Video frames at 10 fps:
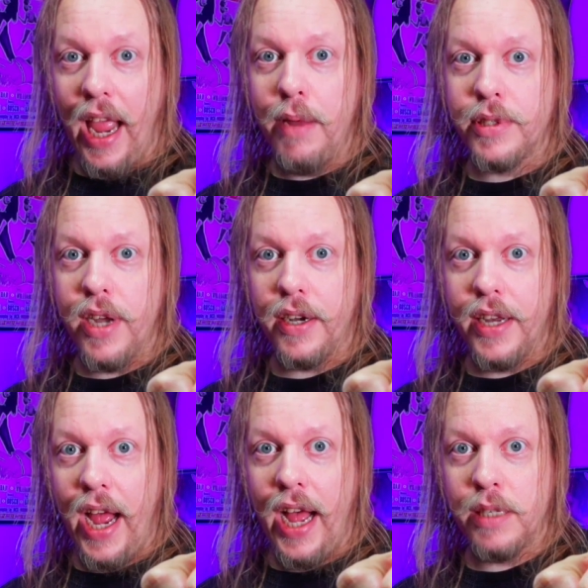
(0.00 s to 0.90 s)
game
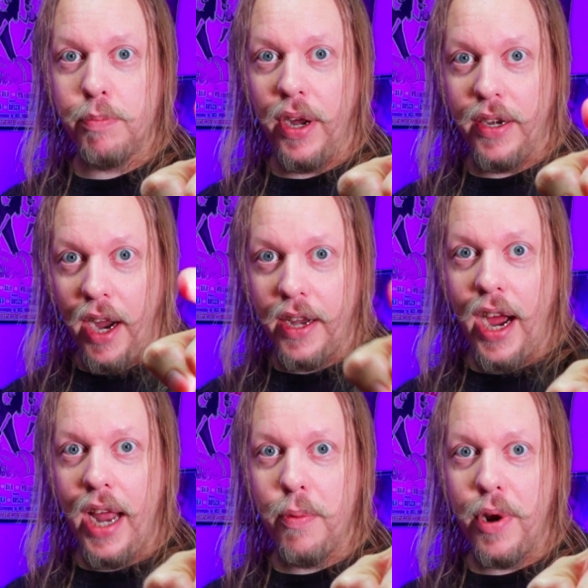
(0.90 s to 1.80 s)
sucked ass, but I
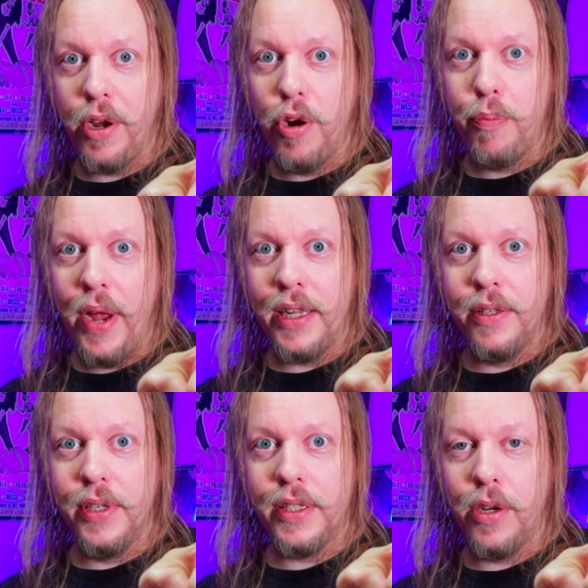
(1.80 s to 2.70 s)
kind of want to go back
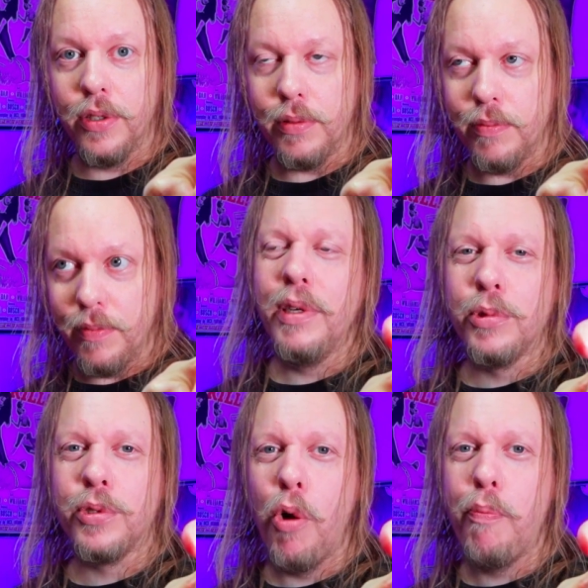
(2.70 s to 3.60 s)
to it because it
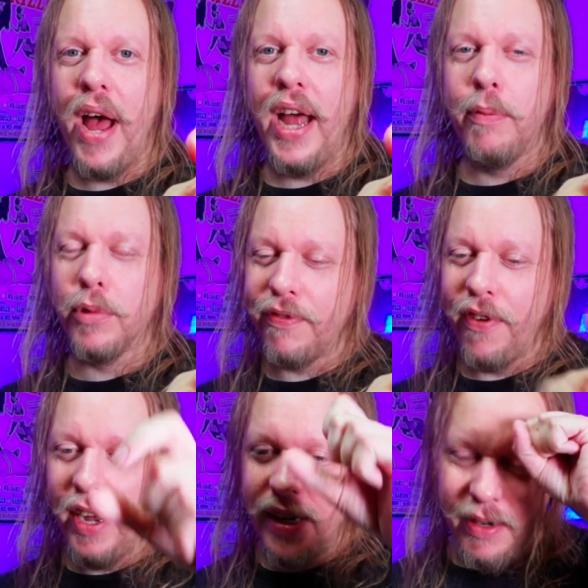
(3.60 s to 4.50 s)
was so bad it was
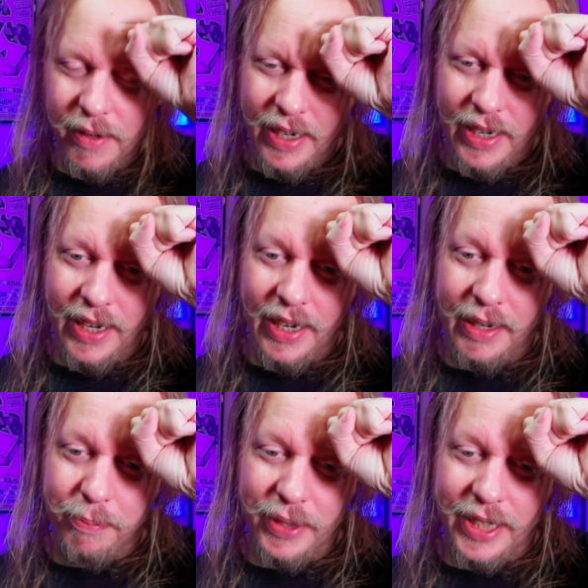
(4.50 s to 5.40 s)
fun.
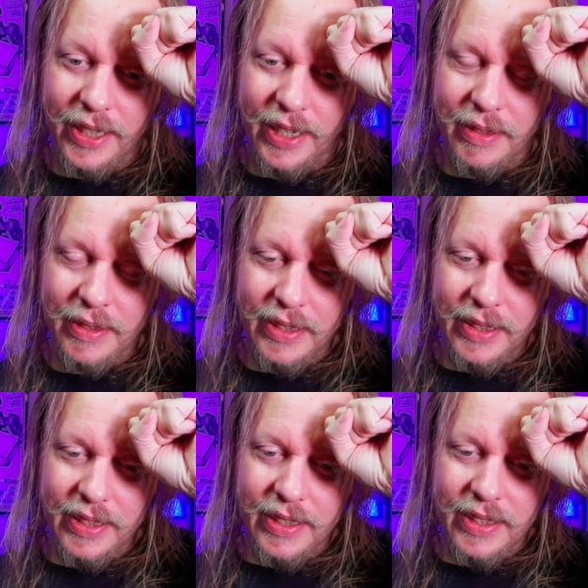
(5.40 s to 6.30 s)
But
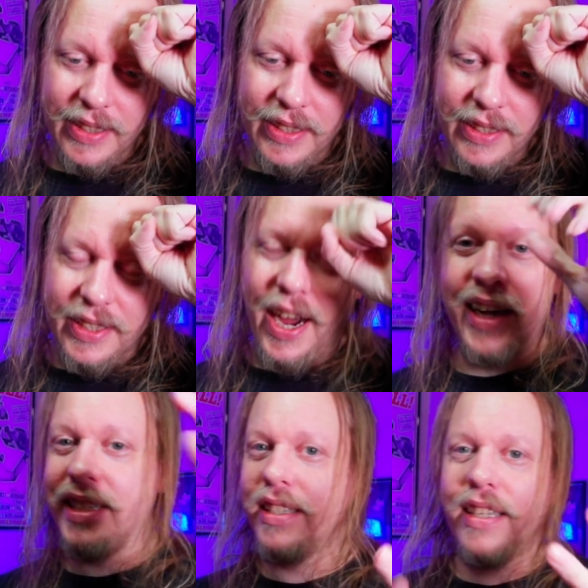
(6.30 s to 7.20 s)

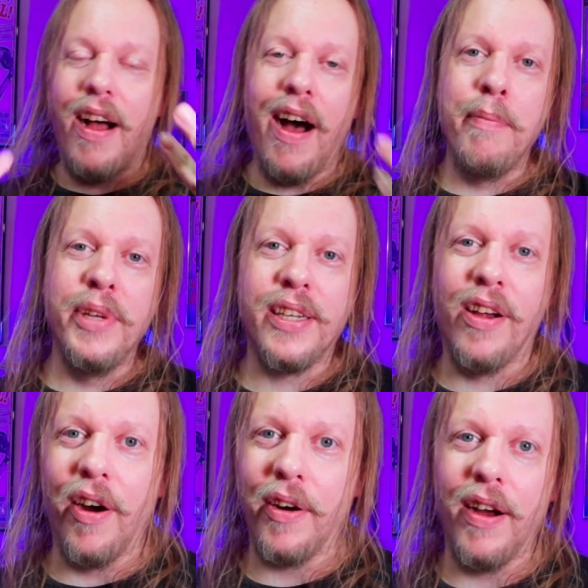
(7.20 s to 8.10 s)
yeah, I miss
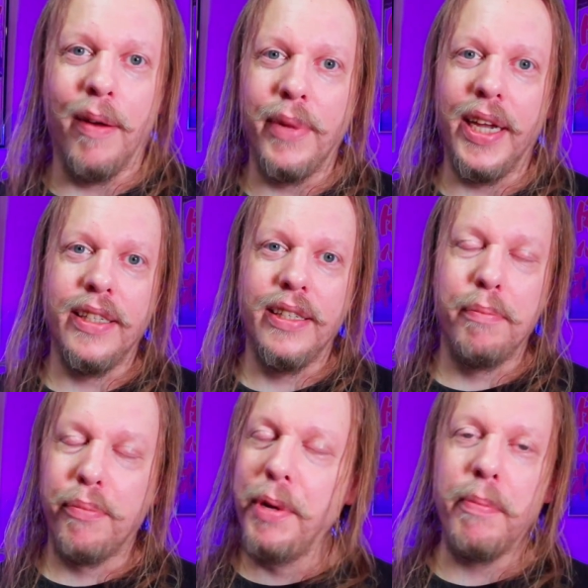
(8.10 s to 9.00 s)
car combat.
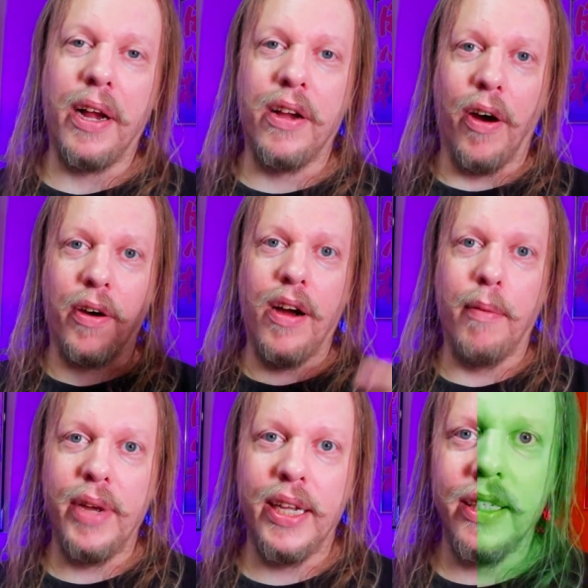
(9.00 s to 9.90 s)
Bring back car combat.